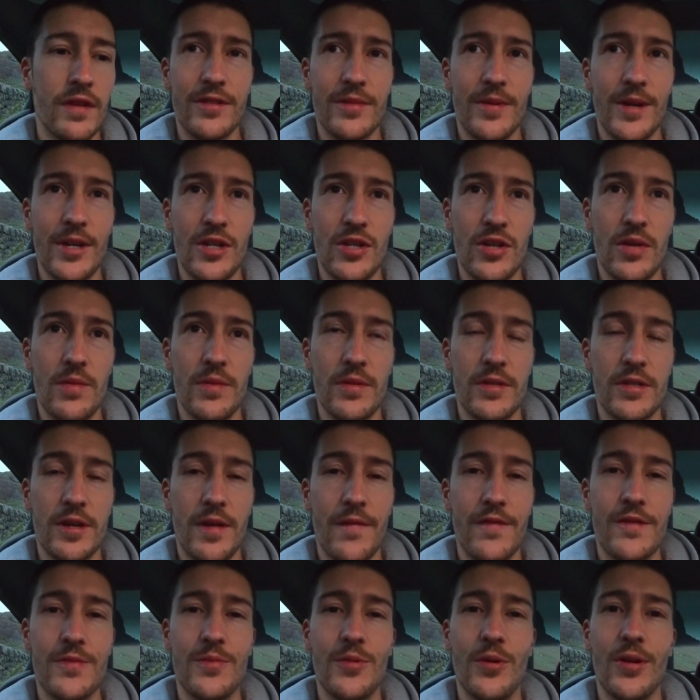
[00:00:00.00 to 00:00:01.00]
to make sure I'm as
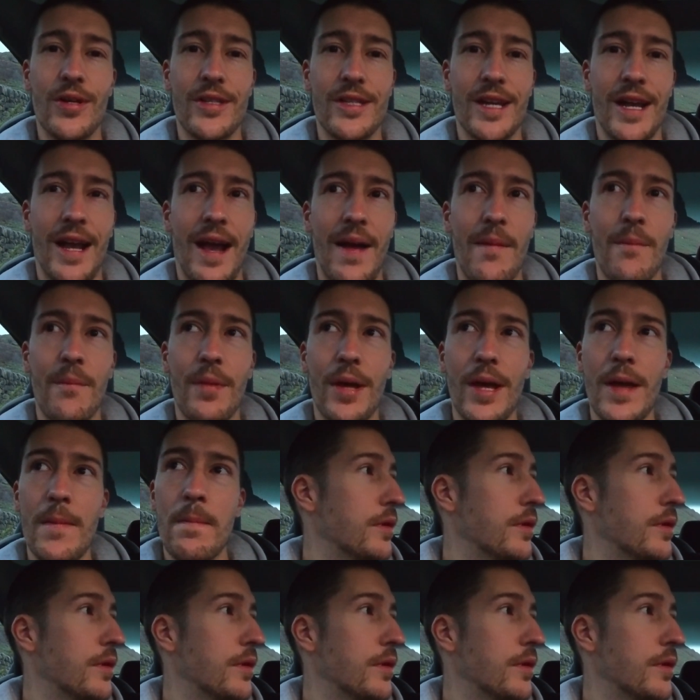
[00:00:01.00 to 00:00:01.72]
comfortable as I can be.